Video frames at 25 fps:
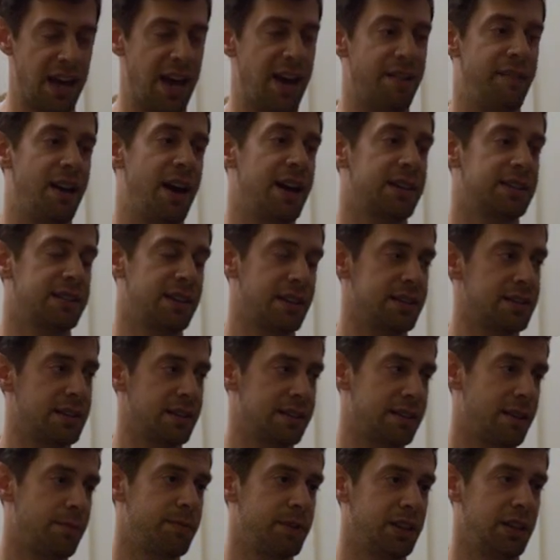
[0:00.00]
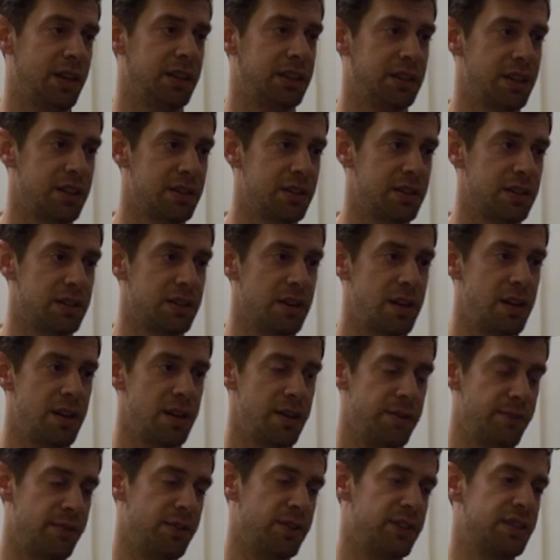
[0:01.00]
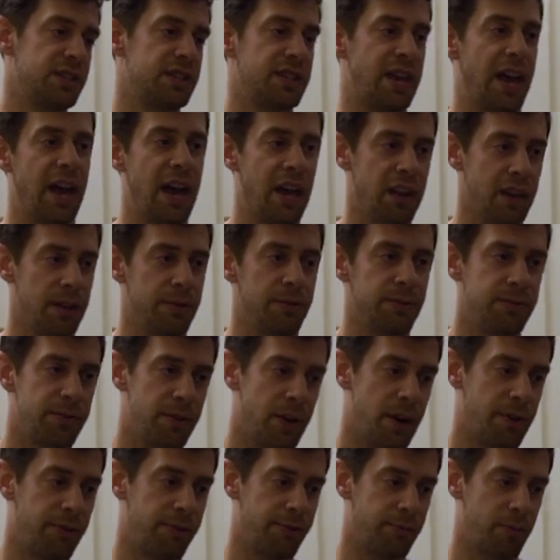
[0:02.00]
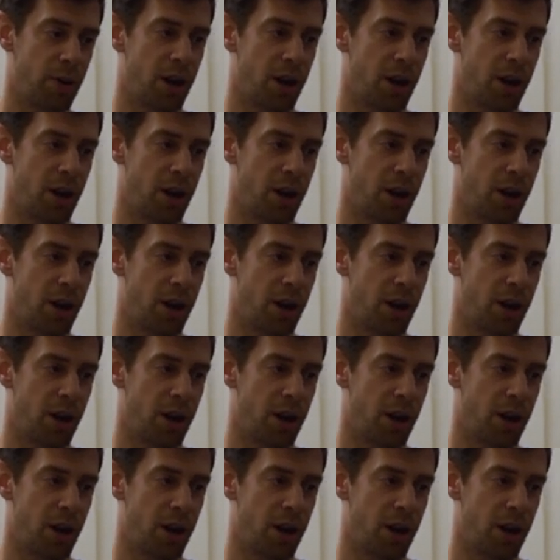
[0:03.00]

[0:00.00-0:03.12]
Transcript: to have access to something like this for the scale of